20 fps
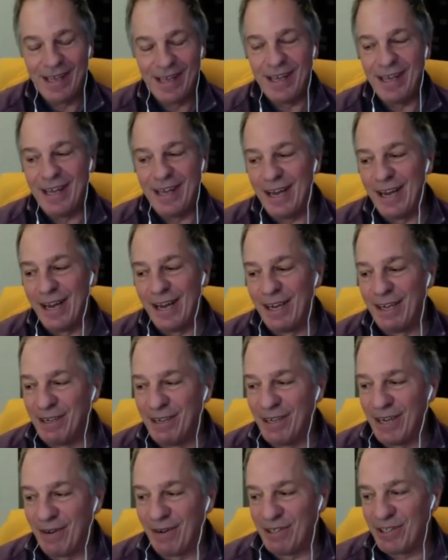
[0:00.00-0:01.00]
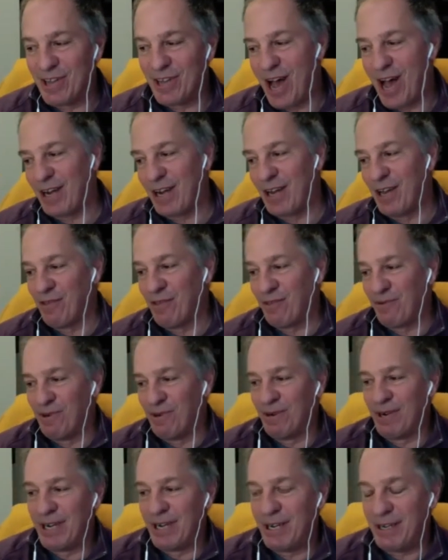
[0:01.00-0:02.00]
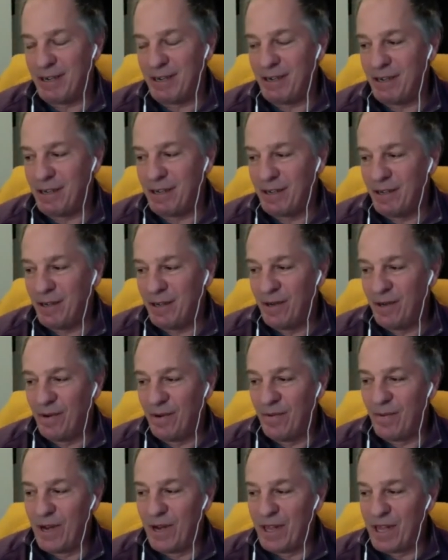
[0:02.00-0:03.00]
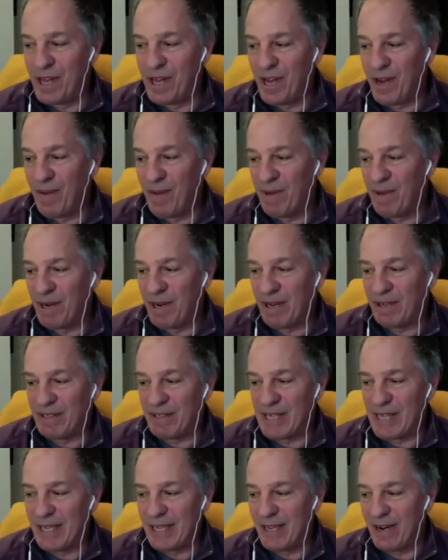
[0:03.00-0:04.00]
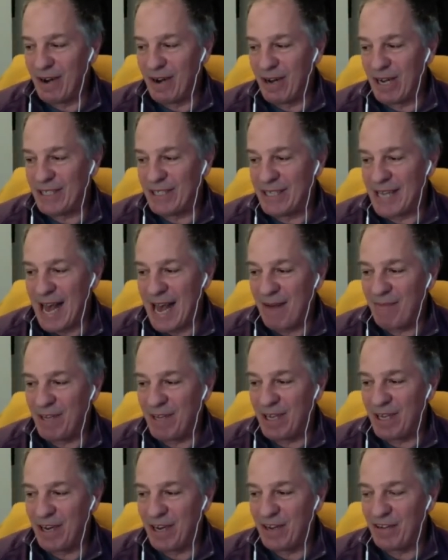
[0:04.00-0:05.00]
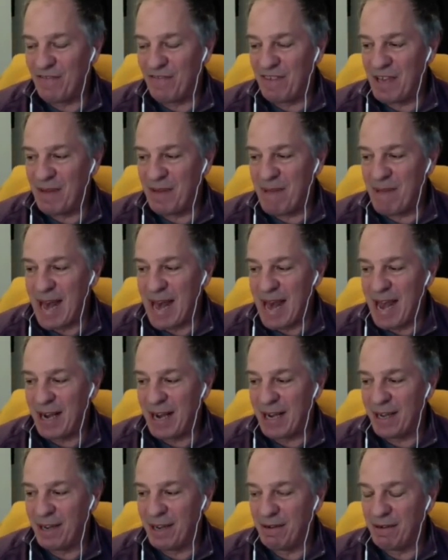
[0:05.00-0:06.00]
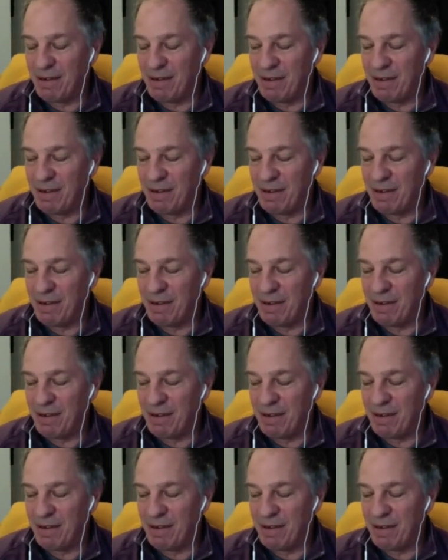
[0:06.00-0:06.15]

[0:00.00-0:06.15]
And I was talking through it with him, and I stopped to get his feedback, and